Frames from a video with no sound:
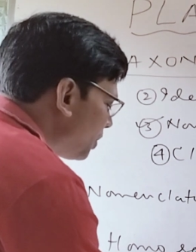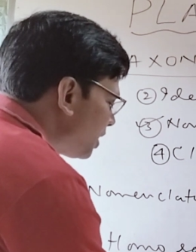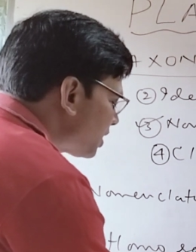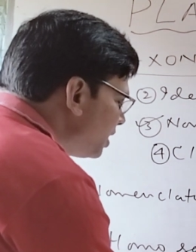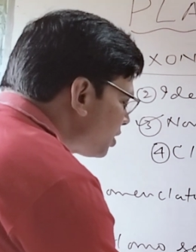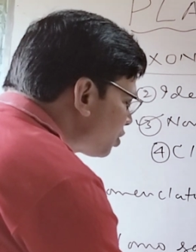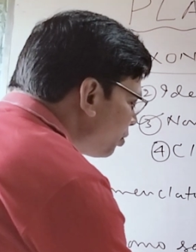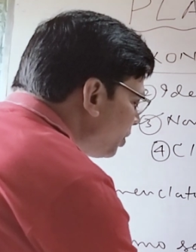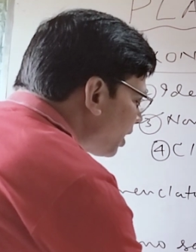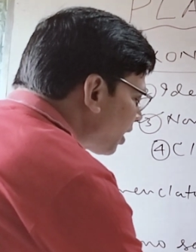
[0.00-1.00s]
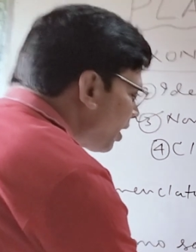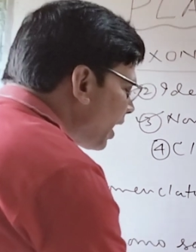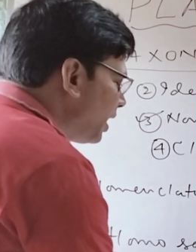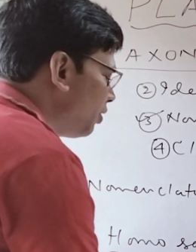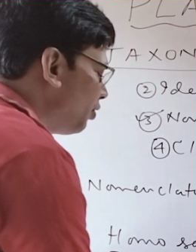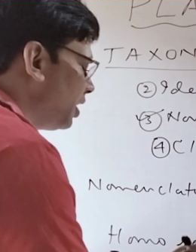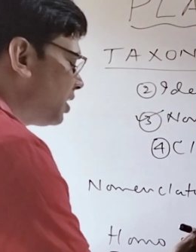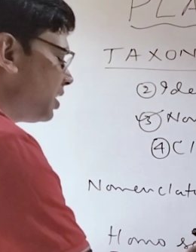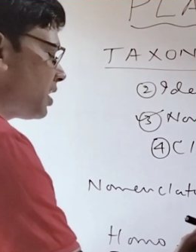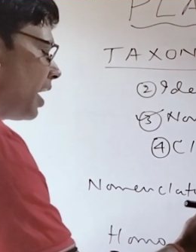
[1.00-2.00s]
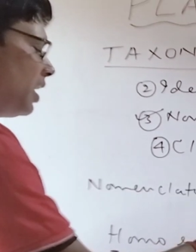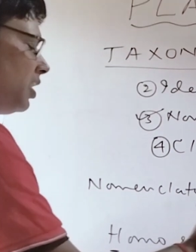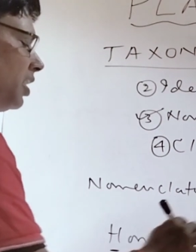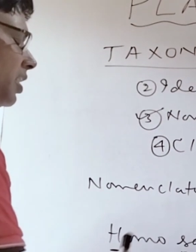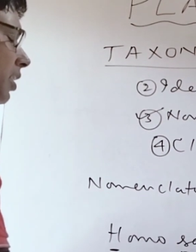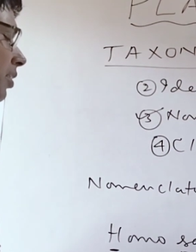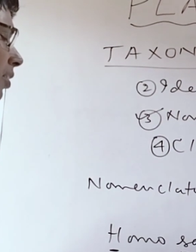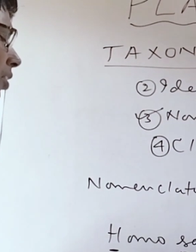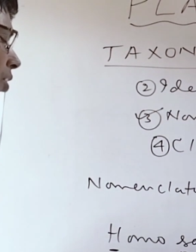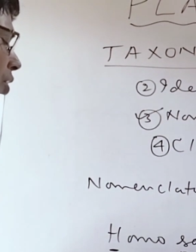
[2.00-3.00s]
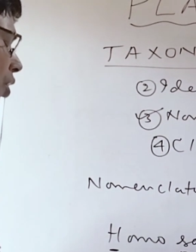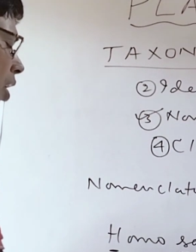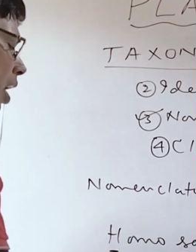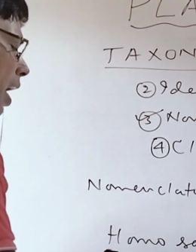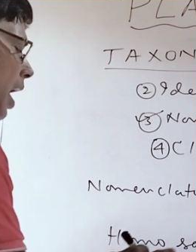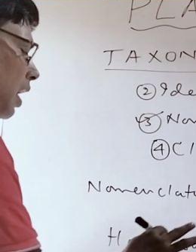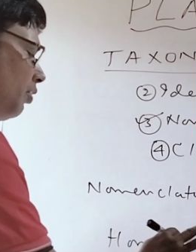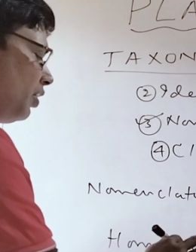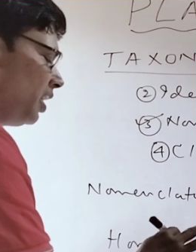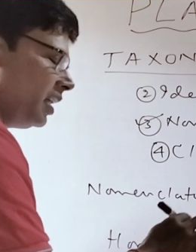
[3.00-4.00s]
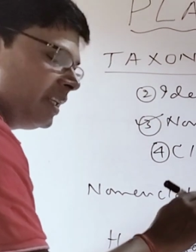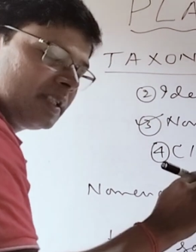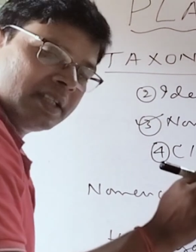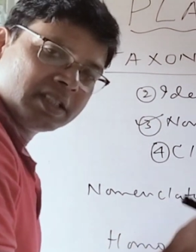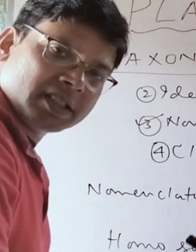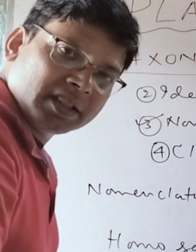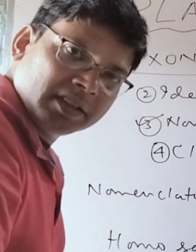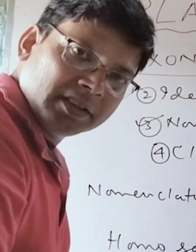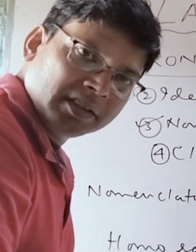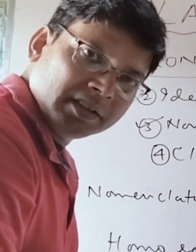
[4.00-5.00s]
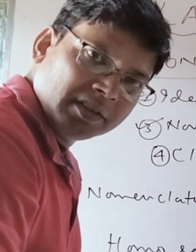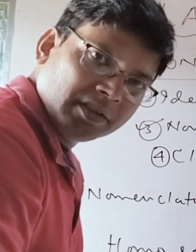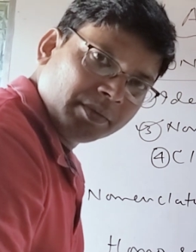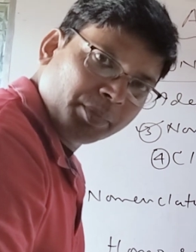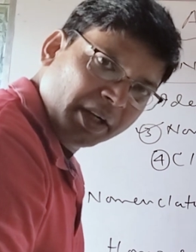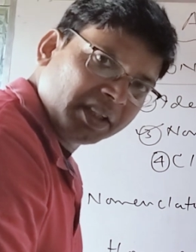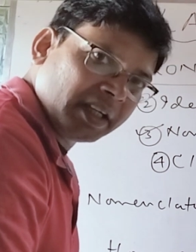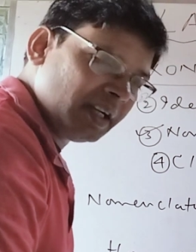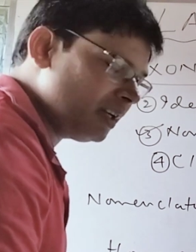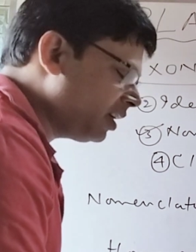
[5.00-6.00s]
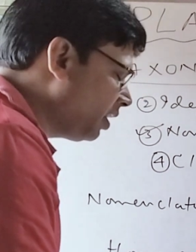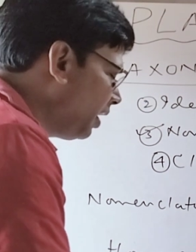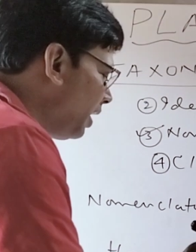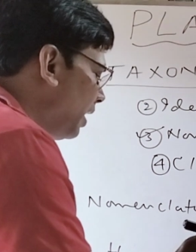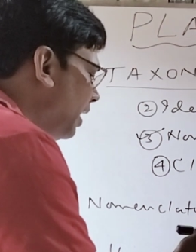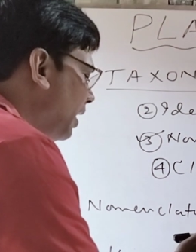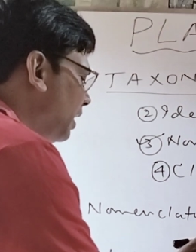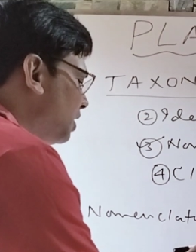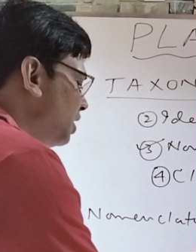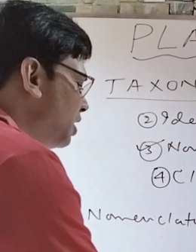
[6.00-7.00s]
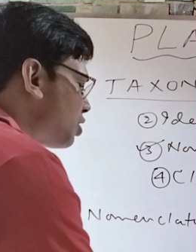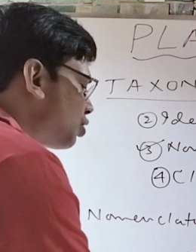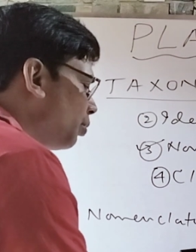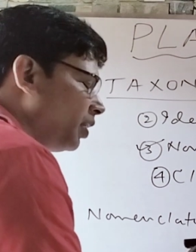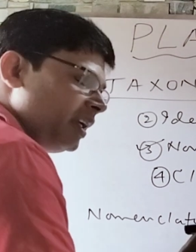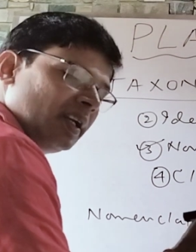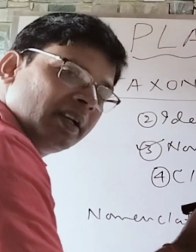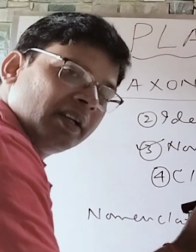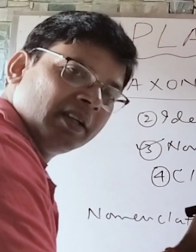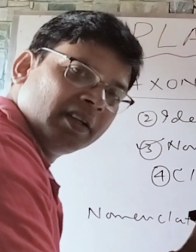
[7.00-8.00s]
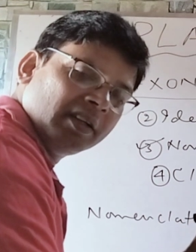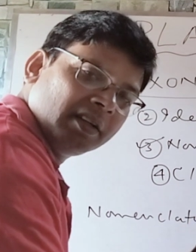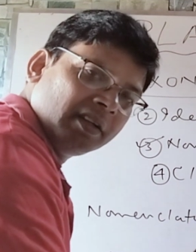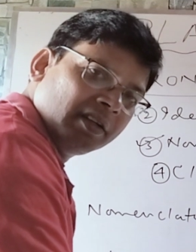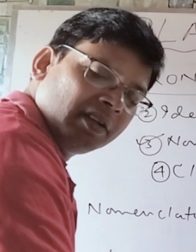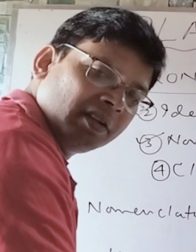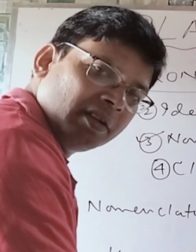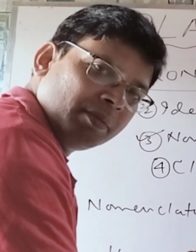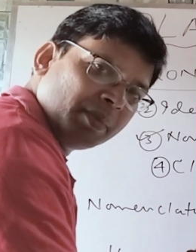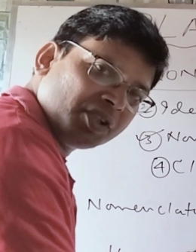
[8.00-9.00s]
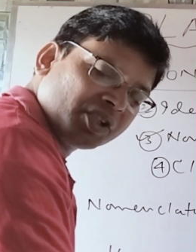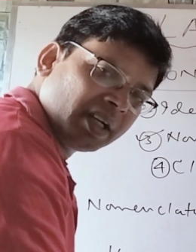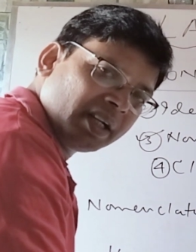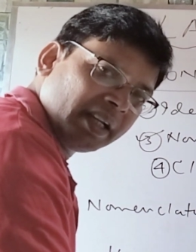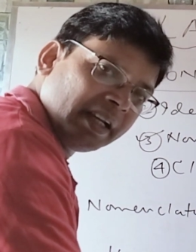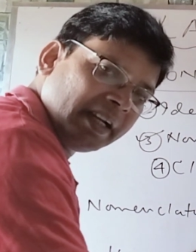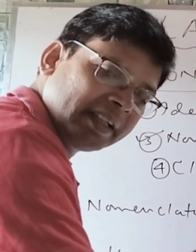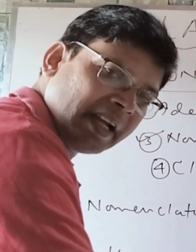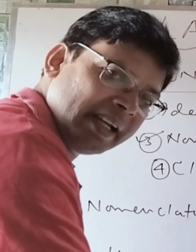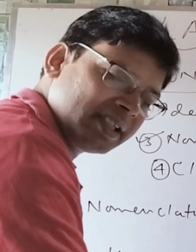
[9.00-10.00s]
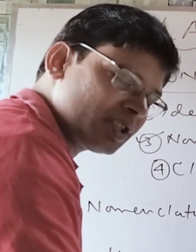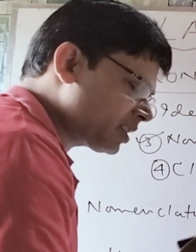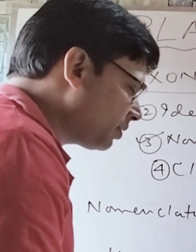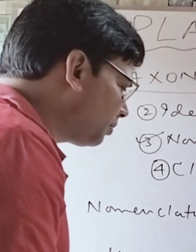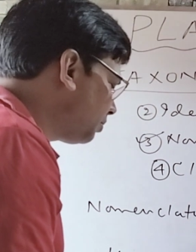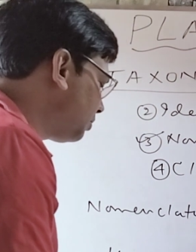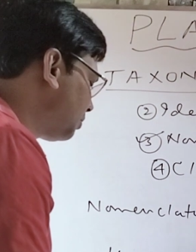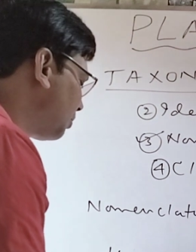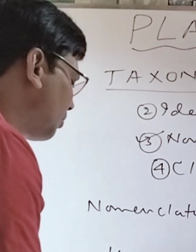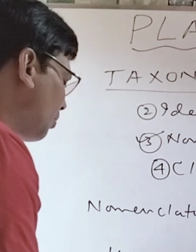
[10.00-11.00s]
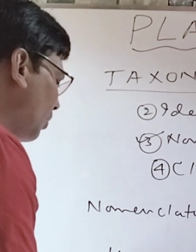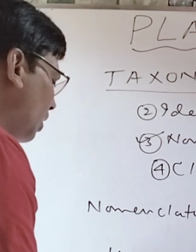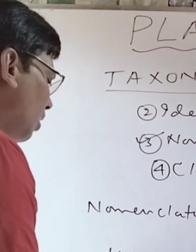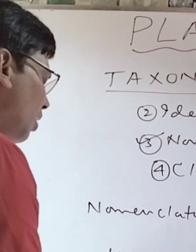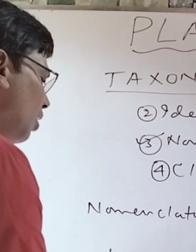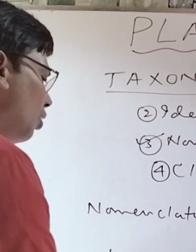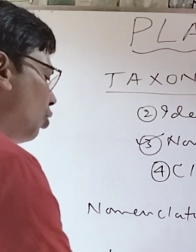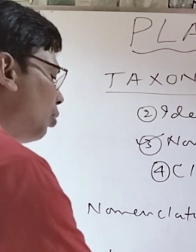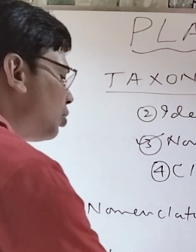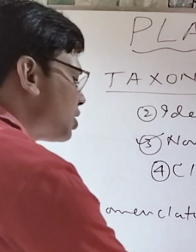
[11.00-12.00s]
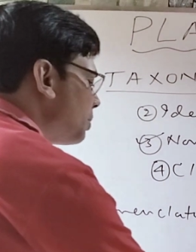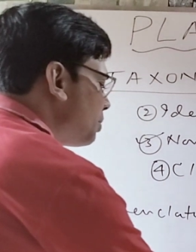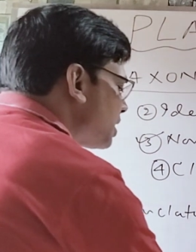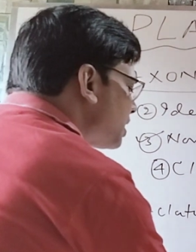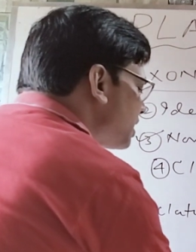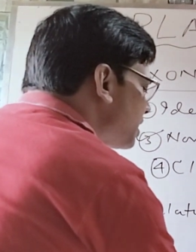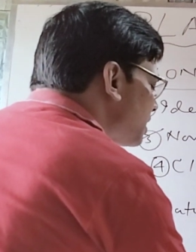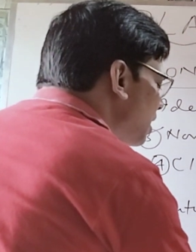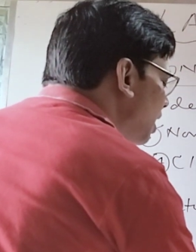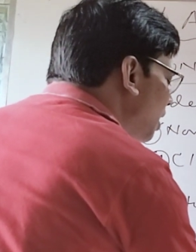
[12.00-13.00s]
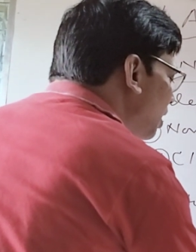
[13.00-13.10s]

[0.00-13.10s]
needs to be underlined when it is handwritten. And when it is printed, it needs to be mentioned in italics. Homo sapiens. This is the